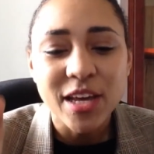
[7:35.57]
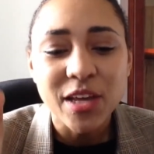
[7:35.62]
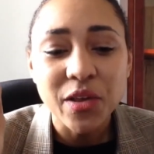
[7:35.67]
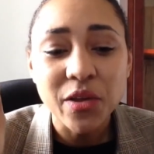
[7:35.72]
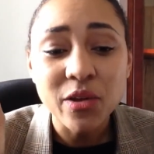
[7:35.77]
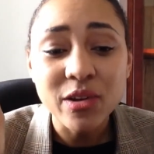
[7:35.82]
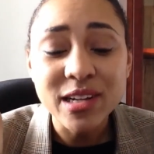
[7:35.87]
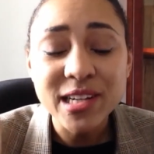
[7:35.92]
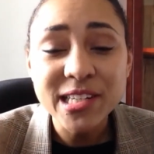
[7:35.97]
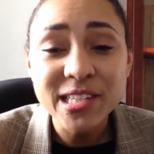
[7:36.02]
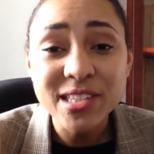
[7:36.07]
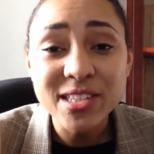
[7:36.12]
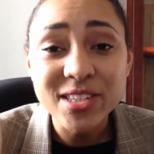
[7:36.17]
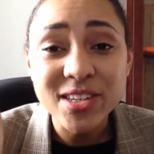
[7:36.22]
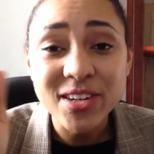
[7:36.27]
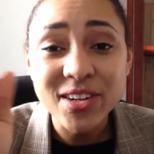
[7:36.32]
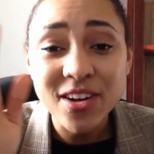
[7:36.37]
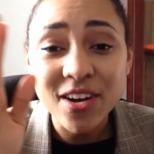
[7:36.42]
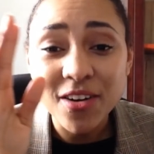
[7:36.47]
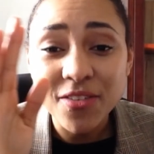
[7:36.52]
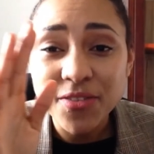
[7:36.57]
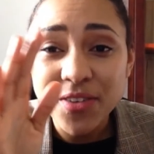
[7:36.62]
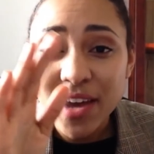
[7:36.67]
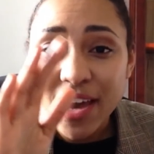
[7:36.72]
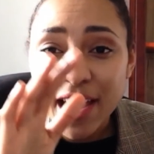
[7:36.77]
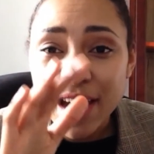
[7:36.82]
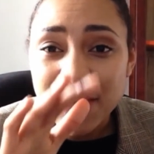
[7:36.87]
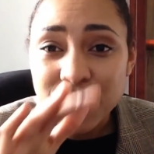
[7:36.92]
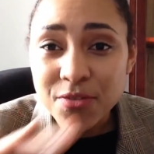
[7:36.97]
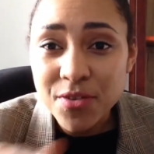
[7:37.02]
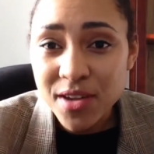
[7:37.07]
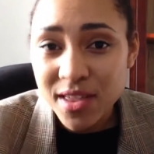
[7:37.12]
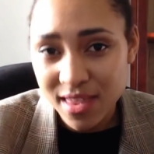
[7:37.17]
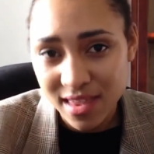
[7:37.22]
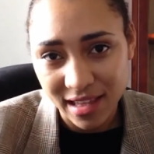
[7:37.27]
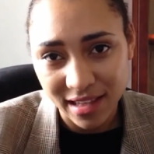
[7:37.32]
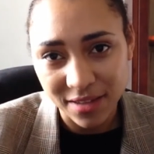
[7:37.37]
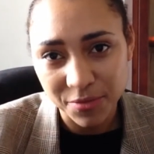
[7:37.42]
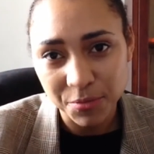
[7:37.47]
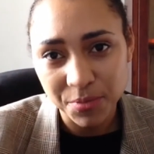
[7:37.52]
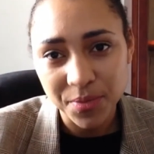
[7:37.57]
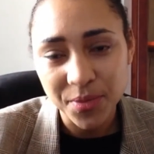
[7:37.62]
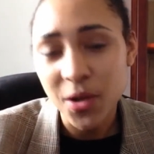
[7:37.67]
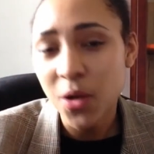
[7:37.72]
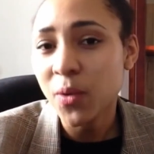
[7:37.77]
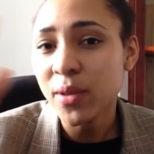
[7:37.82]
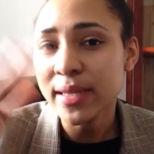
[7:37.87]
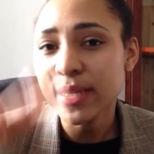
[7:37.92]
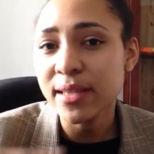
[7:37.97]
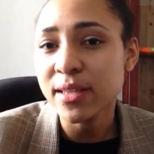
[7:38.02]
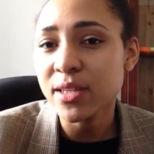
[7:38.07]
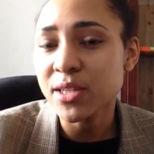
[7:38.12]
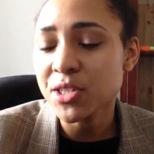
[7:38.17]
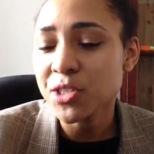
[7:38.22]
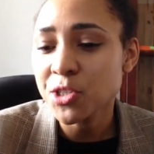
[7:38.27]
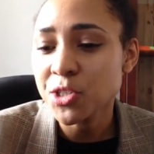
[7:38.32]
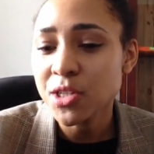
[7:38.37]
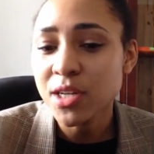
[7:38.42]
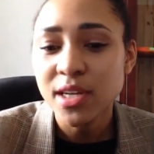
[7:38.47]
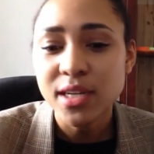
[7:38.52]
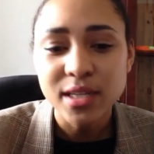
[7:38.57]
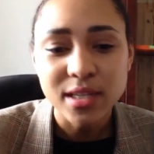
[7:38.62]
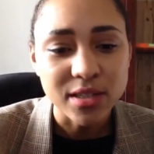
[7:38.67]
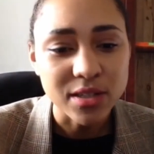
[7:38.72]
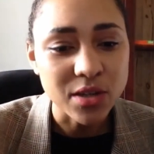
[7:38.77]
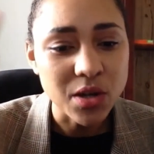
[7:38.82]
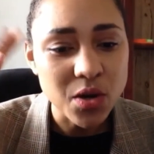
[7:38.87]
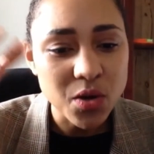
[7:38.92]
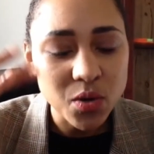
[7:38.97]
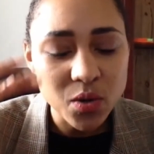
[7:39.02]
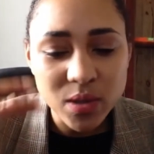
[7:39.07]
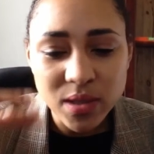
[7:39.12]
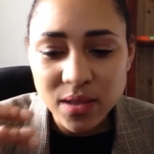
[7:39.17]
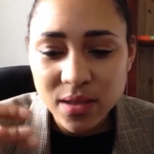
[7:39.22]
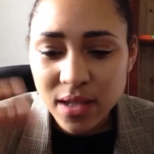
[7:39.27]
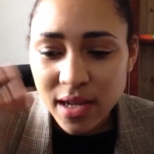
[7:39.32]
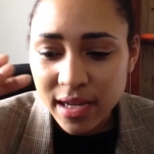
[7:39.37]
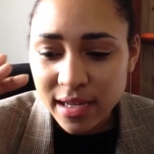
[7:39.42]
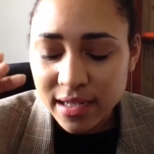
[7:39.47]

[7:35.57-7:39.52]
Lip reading: you need to turn off everything. No English, no